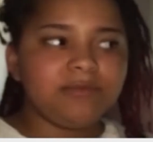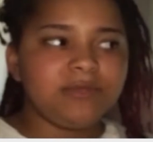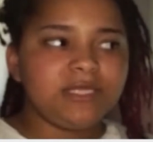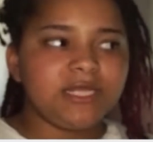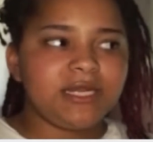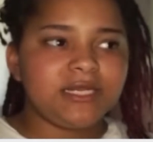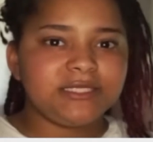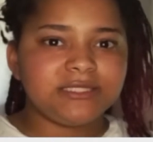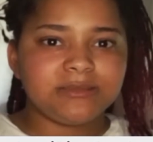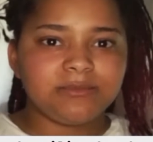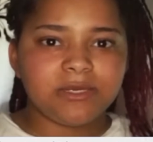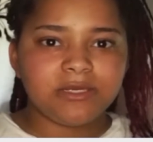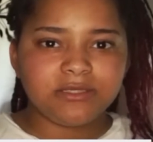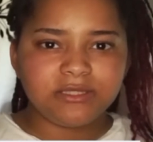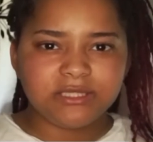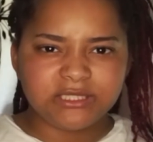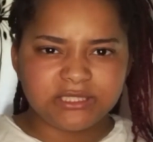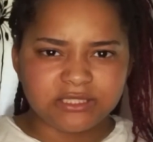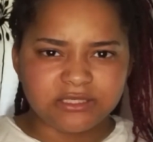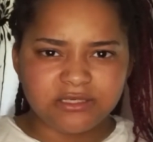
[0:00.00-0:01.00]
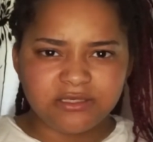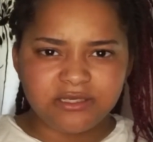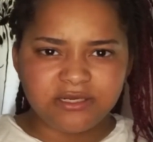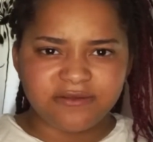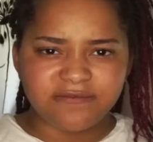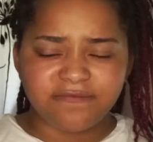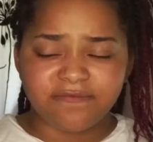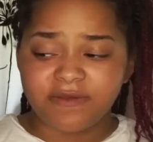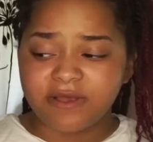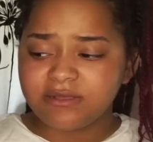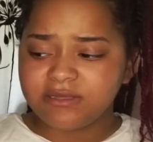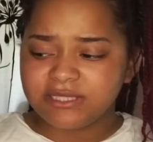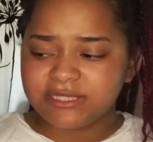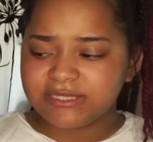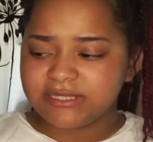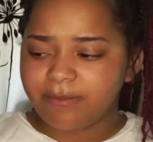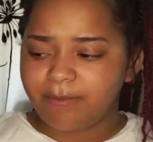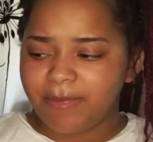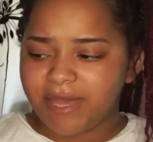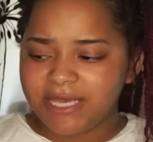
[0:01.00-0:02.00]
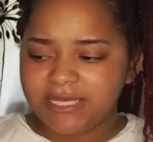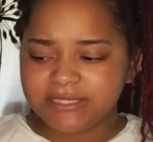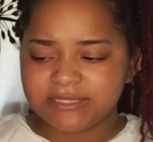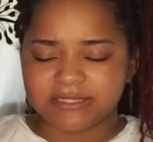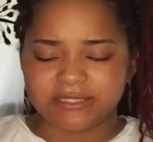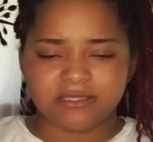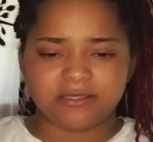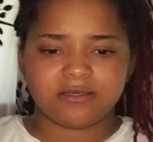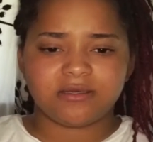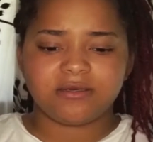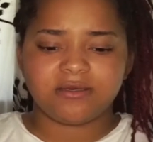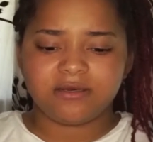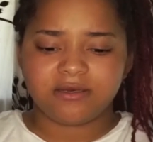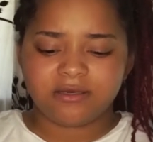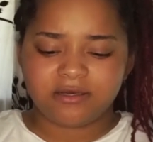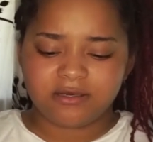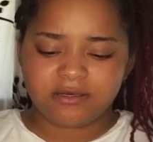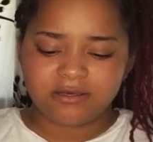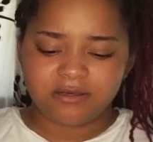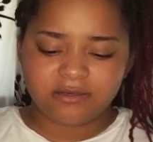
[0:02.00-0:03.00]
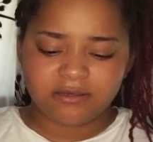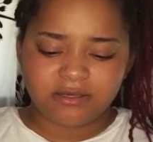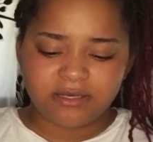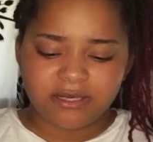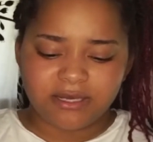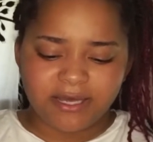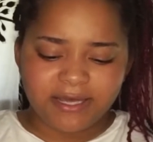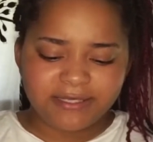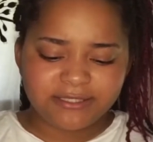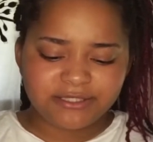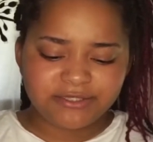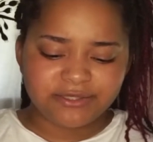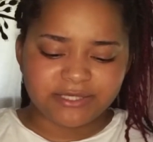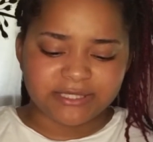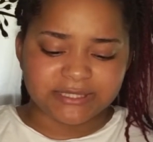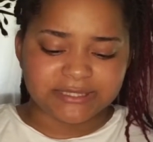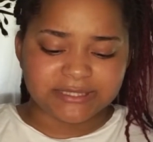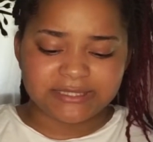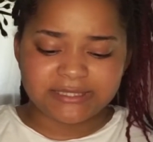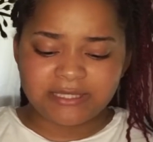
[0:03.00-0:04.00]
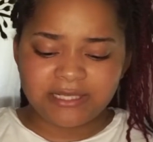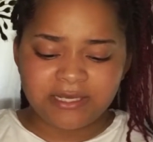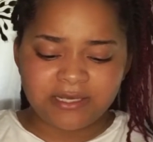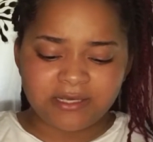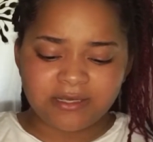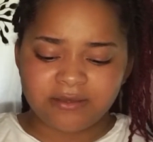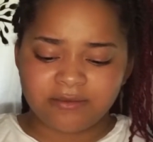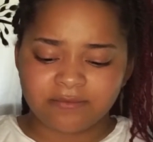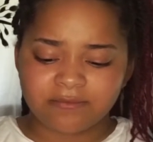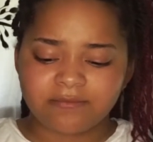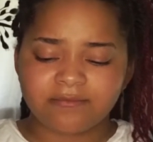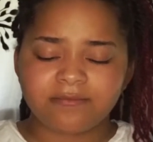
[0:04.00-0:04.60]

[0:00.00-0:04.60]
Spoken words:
me that it smelled this good and felt this amazing? As you can see,